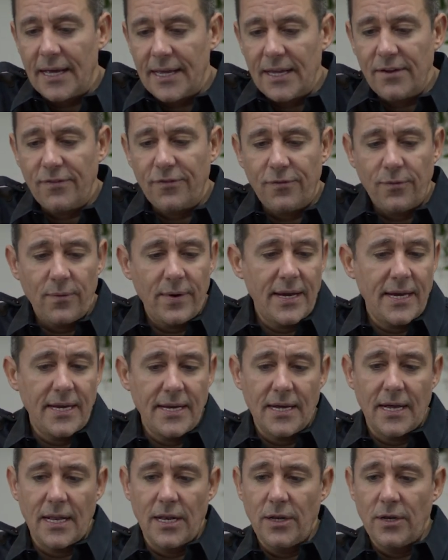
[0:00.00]
If
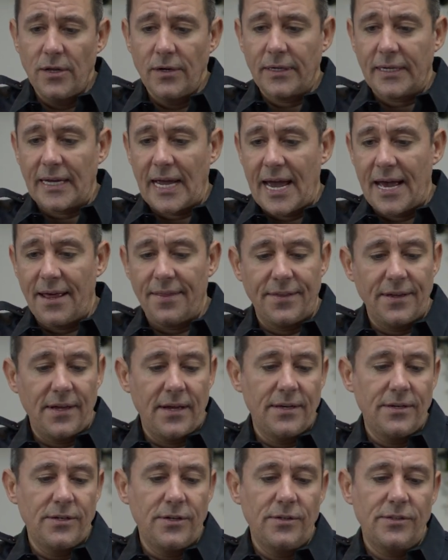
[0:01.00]
we look at
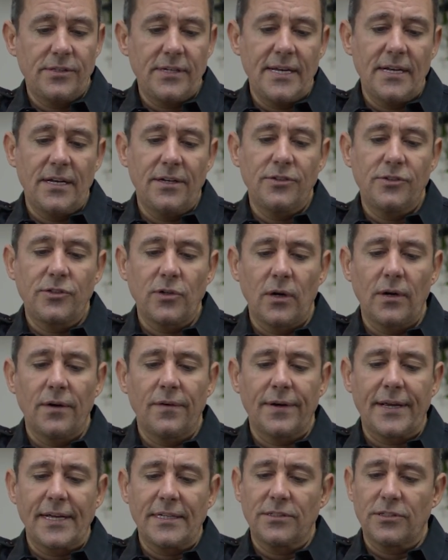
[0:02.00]
the New Zealand
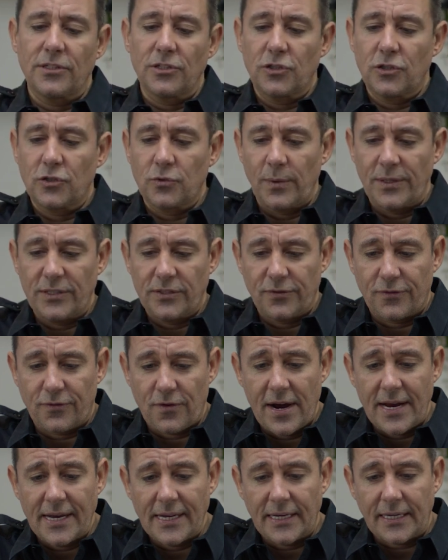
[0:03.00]
dollar against the Swiss
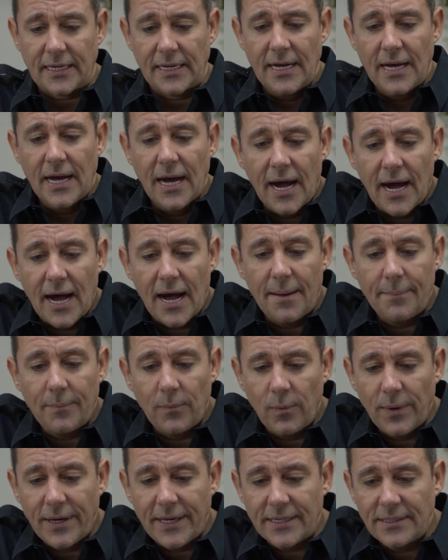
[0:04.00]
franc,
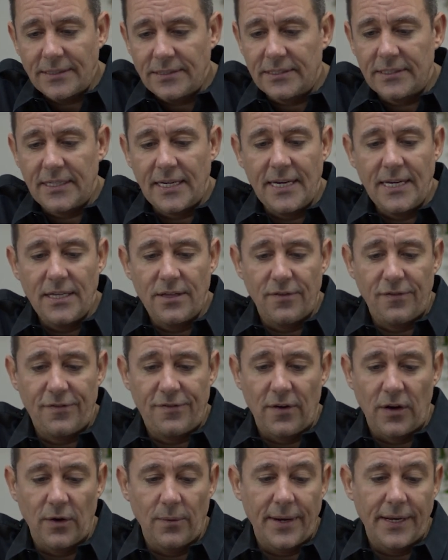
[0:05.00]
we can see the
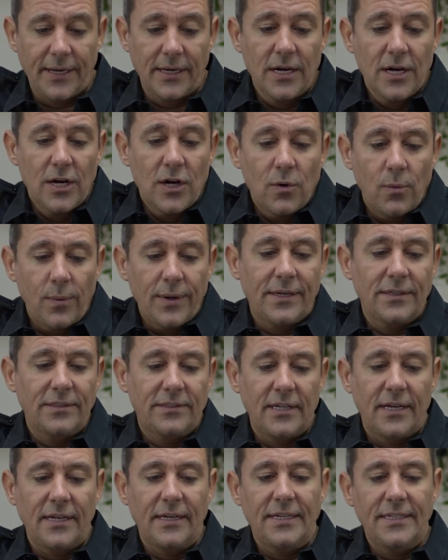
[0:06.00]
following. We can
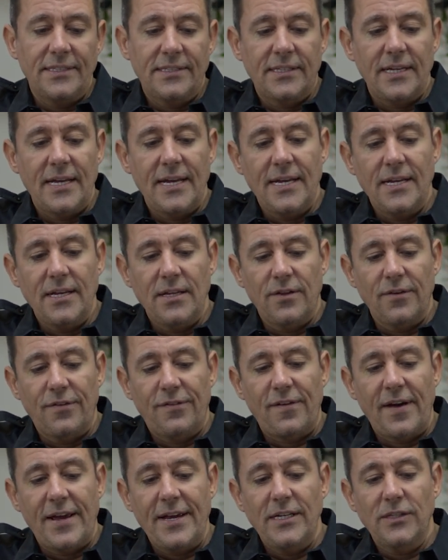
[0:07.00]
certainly see the
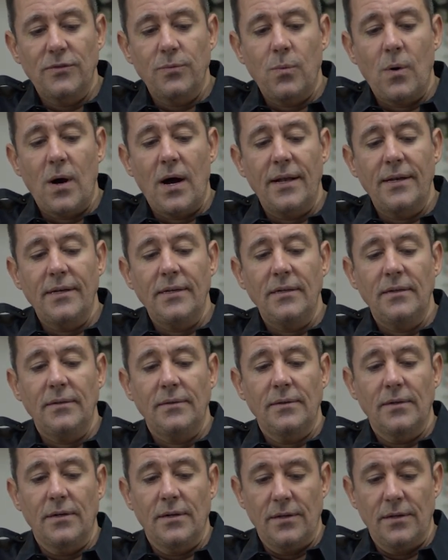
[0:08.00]
phase 1,
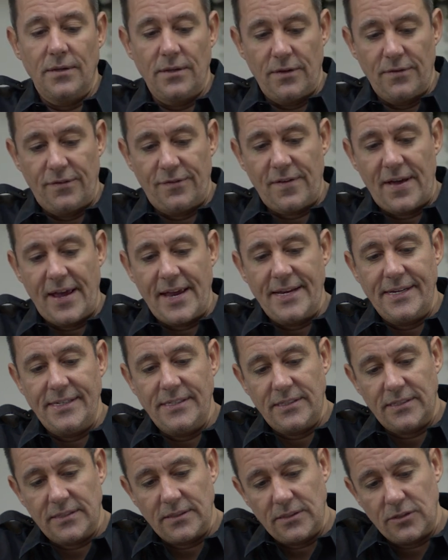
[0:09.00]
the
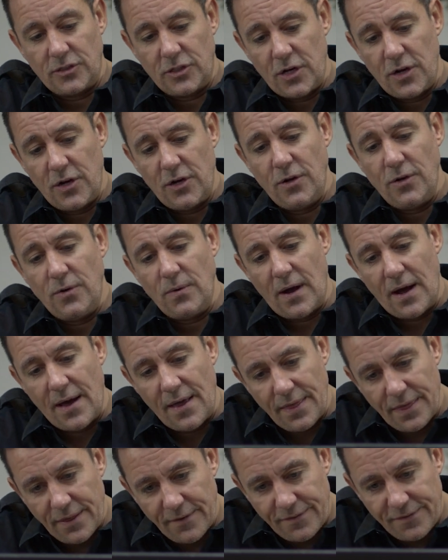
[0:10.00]
phase 2,
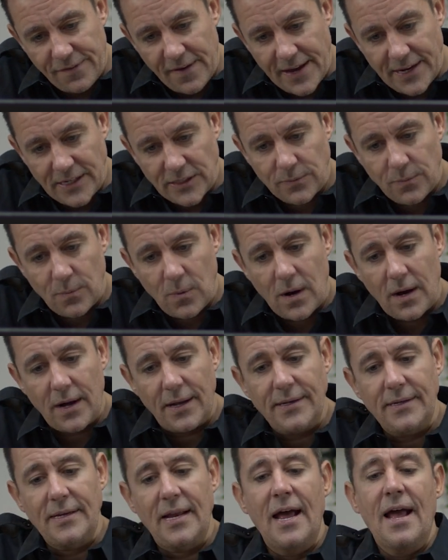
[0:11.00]
the phase
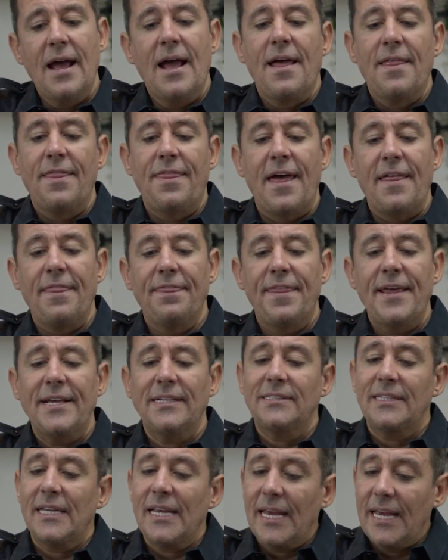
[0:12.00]
1. Then
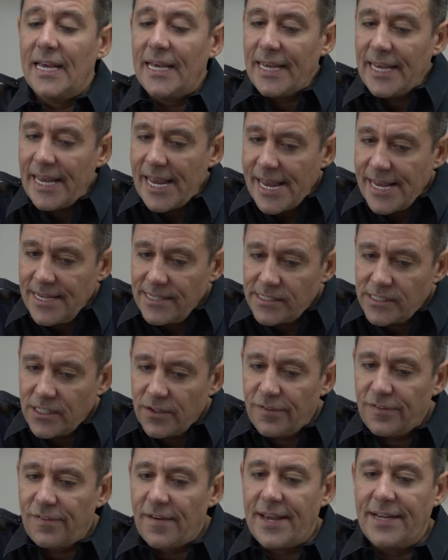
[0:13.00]
this here is
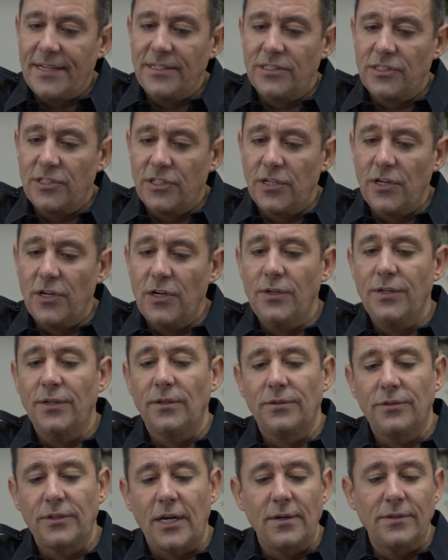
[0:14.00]
the phase 2.
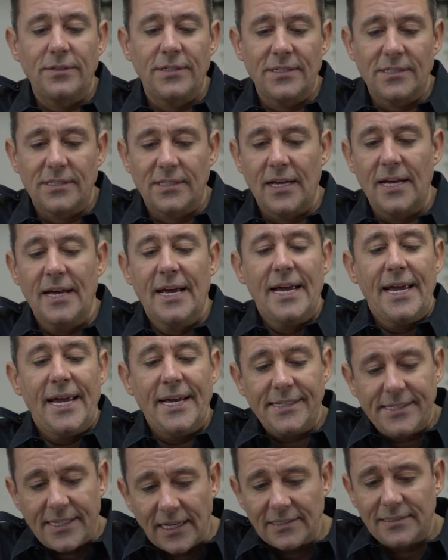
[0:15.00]
You'll notice that
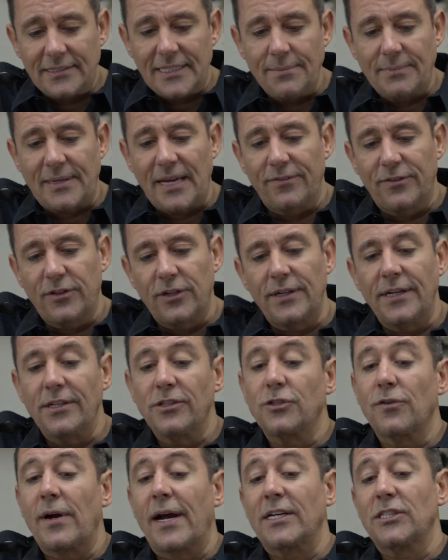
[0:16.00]
it does seem to have good
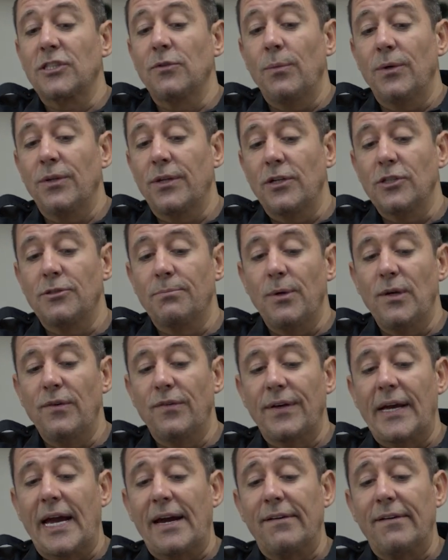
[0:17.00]
interaction with those moving